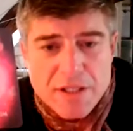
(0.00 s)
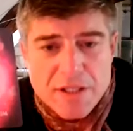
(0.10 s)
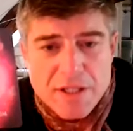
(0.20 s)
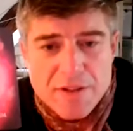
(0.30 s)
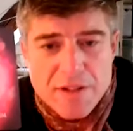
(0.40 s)

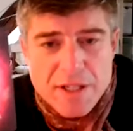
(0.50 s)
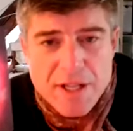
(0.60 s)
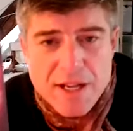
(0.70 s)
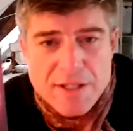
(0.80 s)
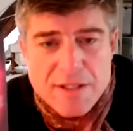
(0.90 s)
And I think
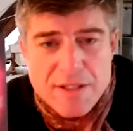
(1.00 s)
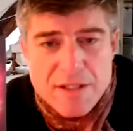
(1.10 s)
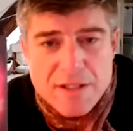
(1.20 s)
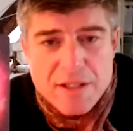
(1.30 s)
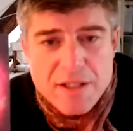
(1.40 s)
that,
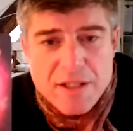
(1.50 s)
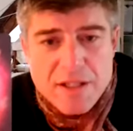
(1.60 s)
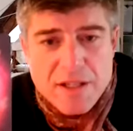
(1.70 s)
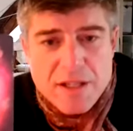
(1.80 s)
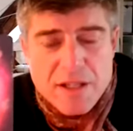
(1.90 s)

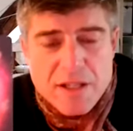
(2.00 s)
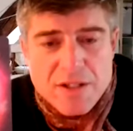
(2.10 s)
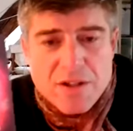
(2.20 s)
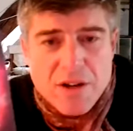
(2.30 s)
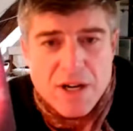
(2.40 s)

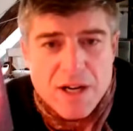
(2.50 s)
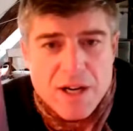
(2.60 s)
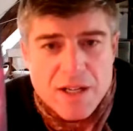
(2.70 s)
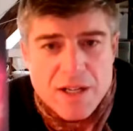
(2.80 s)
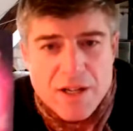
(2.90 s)
so,
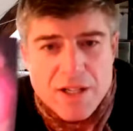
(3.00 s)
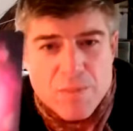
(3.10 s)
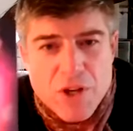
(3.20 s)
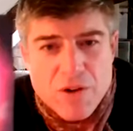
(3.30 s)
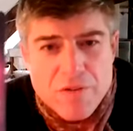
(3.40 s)
you know, it's
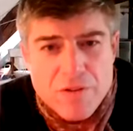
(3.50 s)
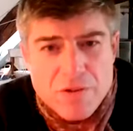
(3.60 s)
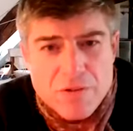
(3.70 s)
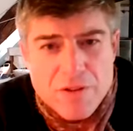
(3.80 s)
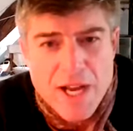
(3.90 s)

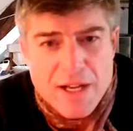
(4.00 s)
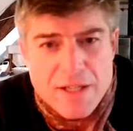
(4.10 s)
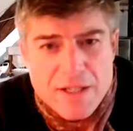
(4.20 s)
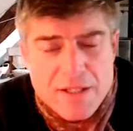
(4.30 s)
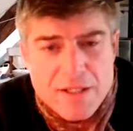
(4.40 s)
beautiful that
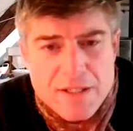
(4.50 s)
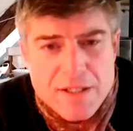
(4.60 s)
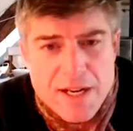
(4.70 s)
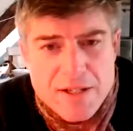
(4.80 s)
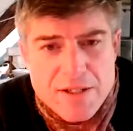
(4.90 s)
the
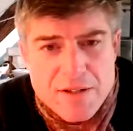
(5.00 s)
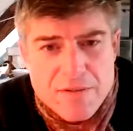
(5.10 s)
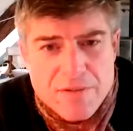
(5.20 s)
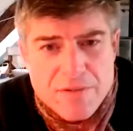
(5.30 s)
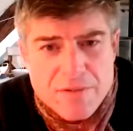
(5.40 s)
sense
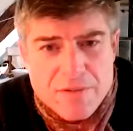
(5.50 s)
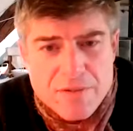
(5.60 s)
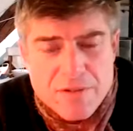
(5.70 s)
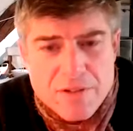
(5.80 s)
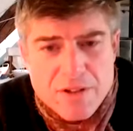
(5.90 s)
of
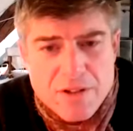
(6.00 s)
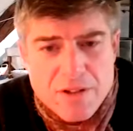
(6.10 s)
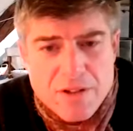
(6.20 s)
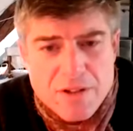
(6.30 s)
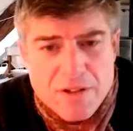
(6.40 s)

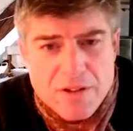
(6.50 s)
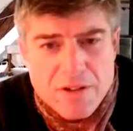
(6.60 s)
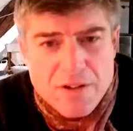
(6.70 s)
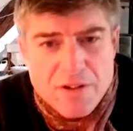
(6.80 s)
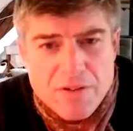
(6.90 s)
the
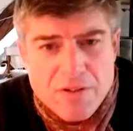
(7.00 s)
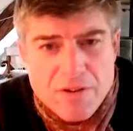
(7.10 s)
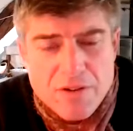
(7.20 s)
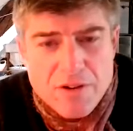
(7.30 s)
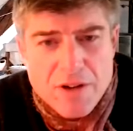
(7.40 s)

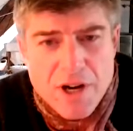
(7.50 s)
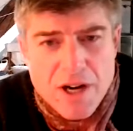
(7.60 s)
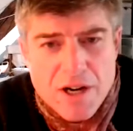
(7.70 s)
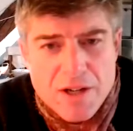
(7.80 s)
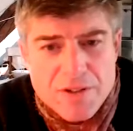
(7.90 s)

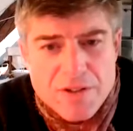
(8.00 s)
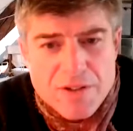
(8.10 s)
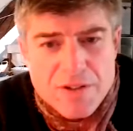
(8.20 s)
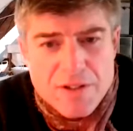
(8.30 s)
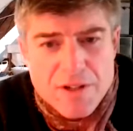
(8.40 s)
heart
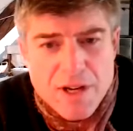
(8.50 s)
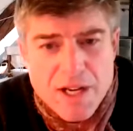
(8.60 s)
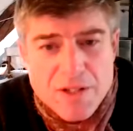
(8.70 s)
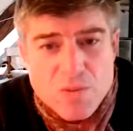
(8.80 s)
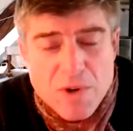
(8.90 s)

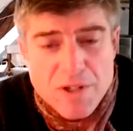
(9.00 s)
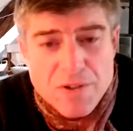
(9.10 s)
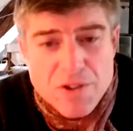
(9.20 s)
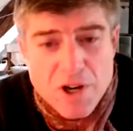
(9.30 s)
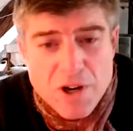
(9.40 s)
as
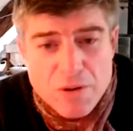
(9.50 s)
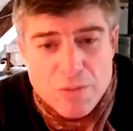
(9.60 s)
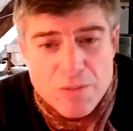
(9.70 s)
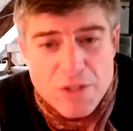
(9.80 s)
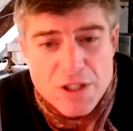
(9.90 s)
one's
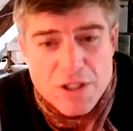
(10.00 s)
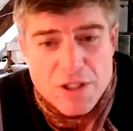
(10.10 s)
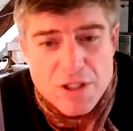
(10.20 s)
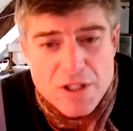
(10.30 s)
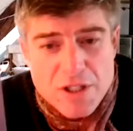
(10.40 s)
home,
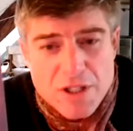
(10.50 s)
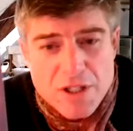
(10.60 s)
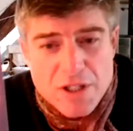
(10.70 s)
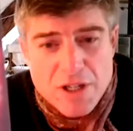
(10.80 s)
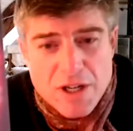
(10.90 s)

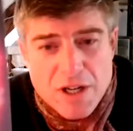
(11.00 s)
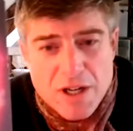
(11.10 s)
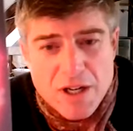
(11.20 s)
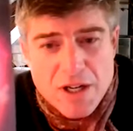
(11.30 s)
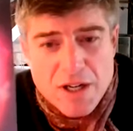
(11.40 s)

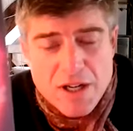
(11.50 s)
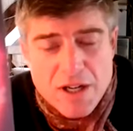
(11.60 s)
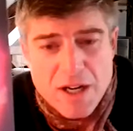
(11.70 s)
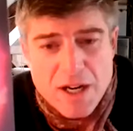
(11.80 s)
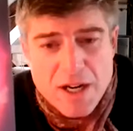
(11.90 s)
and